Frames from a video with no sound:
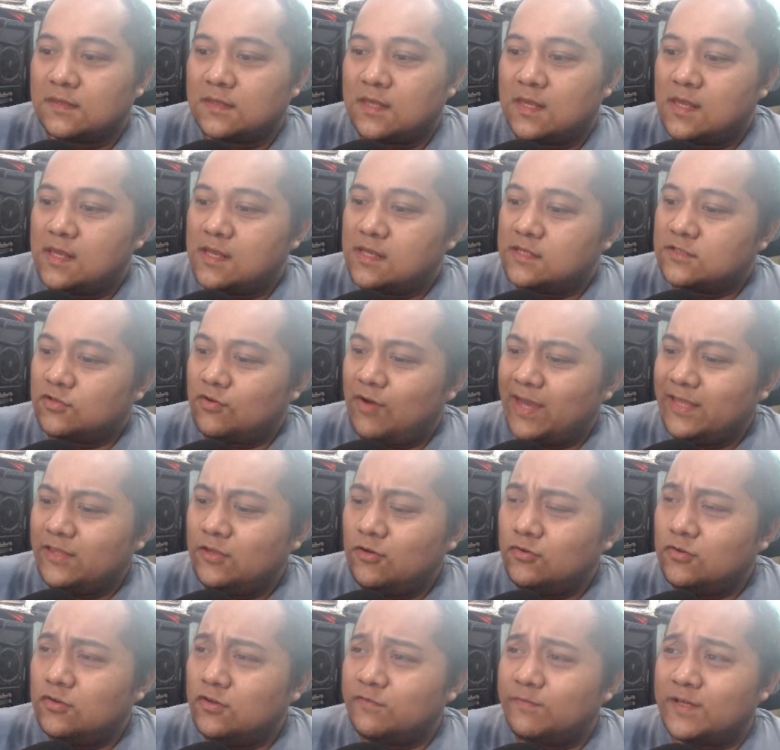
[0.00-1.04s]
So I
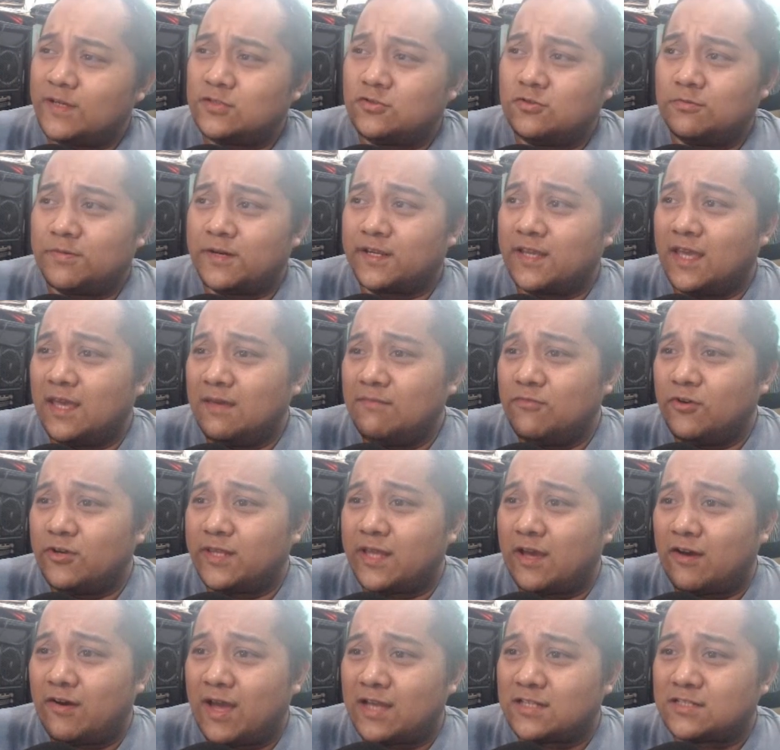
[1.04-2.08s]
don't know if my Super Game Boy
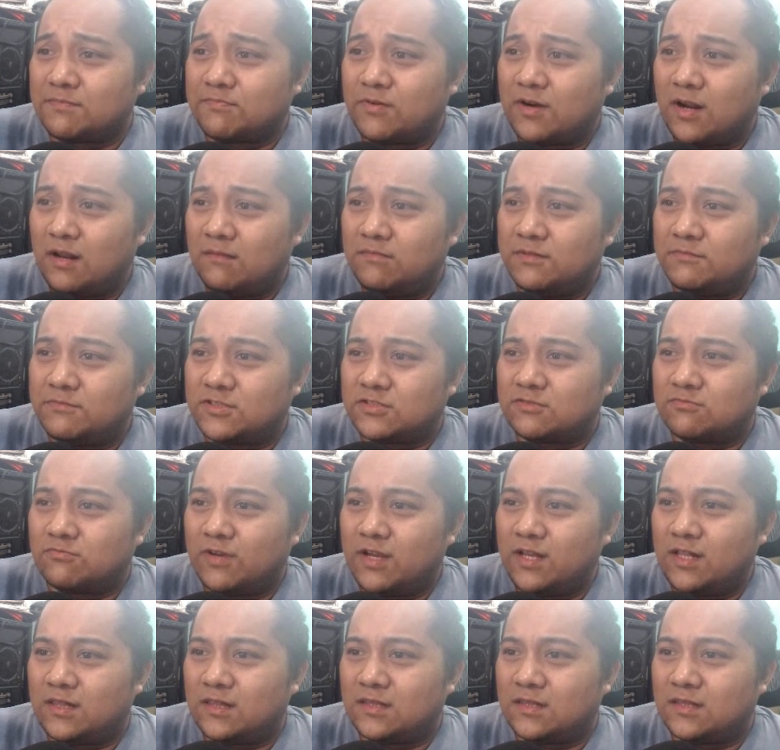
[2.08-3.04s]
now has a problem as well.